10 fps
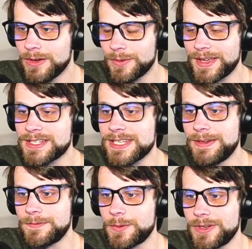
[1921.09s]
We got
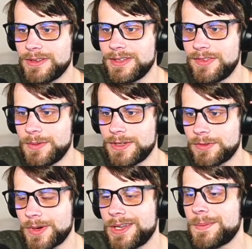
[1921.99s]
TM40. Let's see what
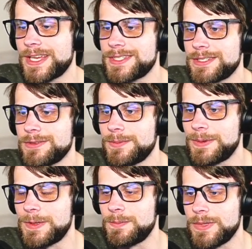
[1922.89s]
it's randomized to.
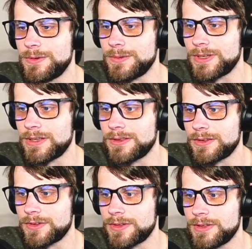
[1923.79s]
Maybe Mew can
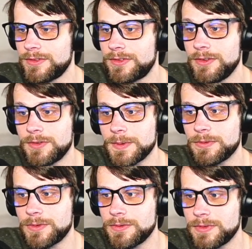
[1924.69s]
learn it. Excuse me,
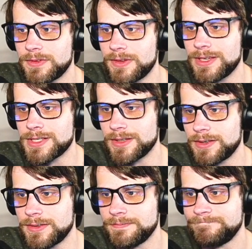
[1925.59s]
Rufus.
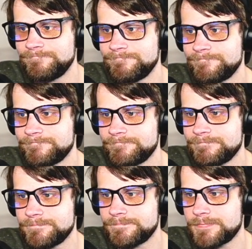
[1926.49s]
Agility.
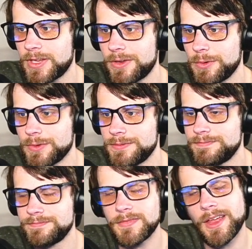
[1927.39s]
Cool.
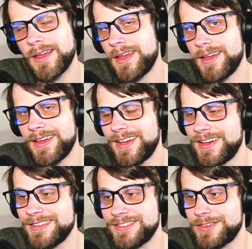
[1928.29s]

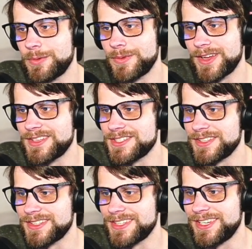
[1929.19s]
I don't want
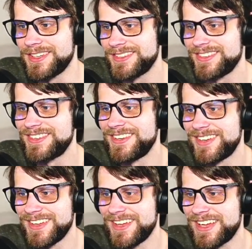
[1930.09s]
agility.
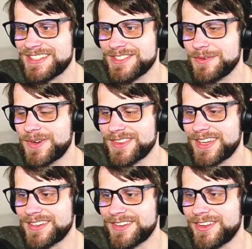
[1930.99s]
I don't want
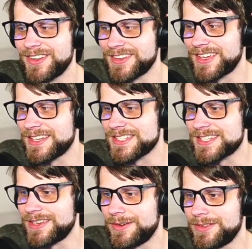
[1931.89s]
that at all.
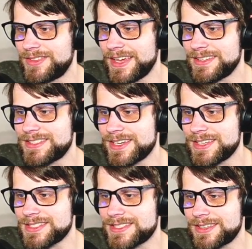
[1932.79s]
Guys, that
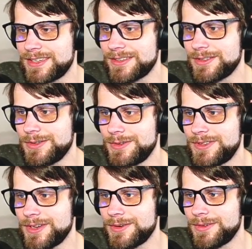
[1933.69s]
does conclude,
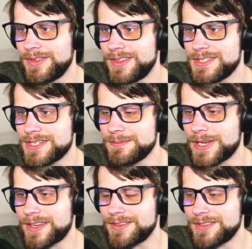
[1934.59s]
though, the gym
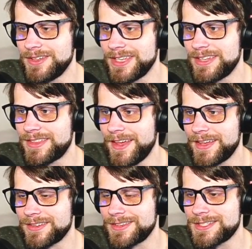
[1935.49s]
battle. Look at
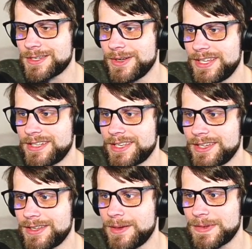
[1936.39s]
that. Let's go ahead and
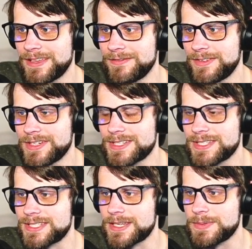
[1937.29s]
heal up and finish
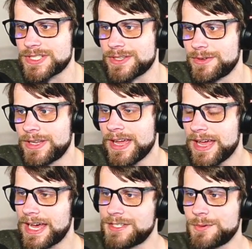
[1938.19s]
this episode.
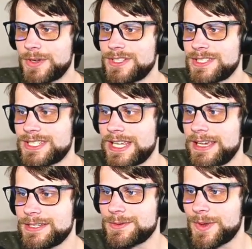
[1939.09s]
I do want to just
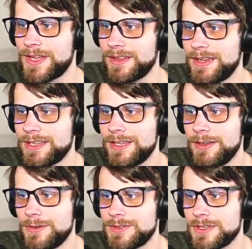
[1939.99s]
say as well, a
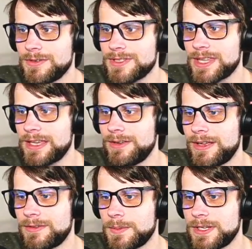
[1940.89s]
huge thank you to
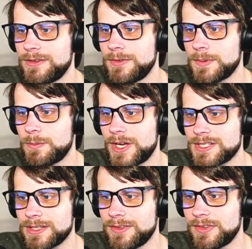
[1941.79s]
everybody who's been
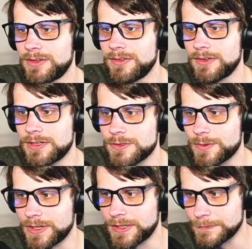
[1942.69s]
watching the series and
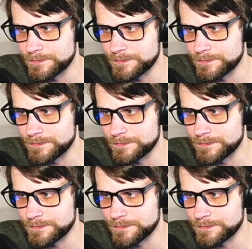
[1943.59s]
enjoying it.